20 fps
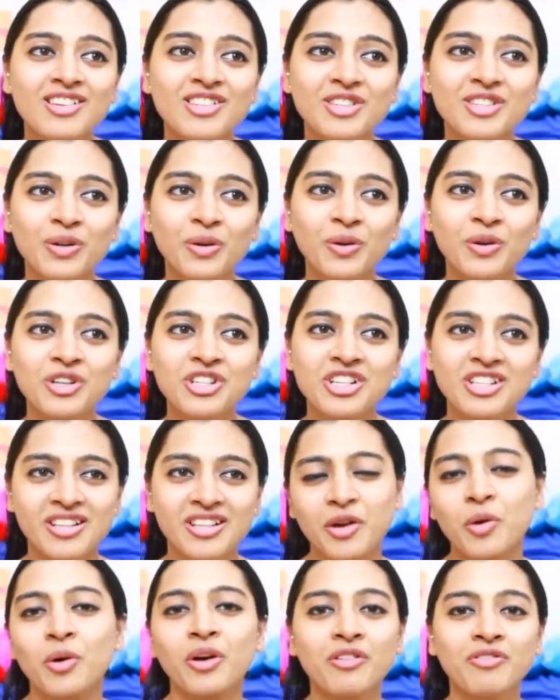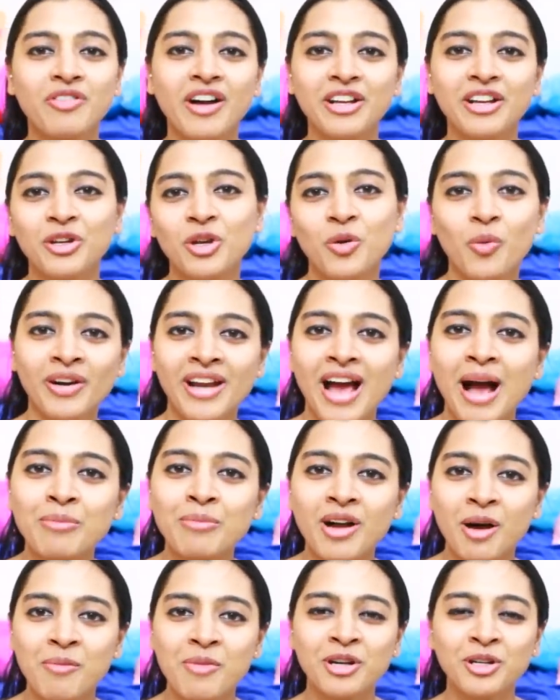So she's like, okay, fine, you know what,
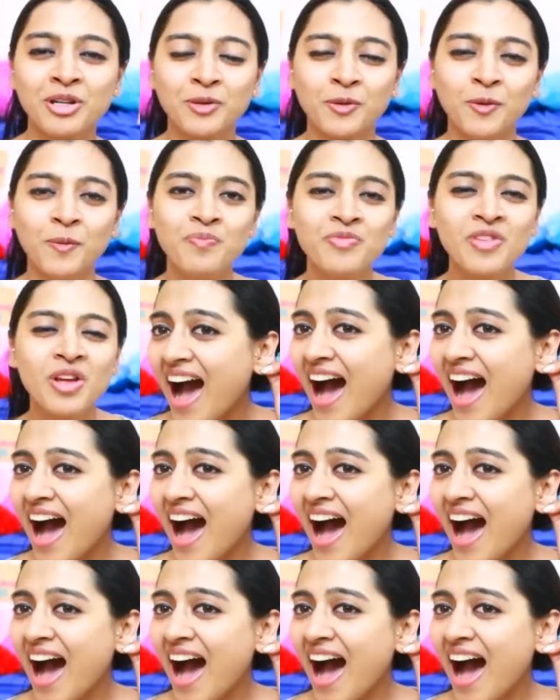I'm coming too.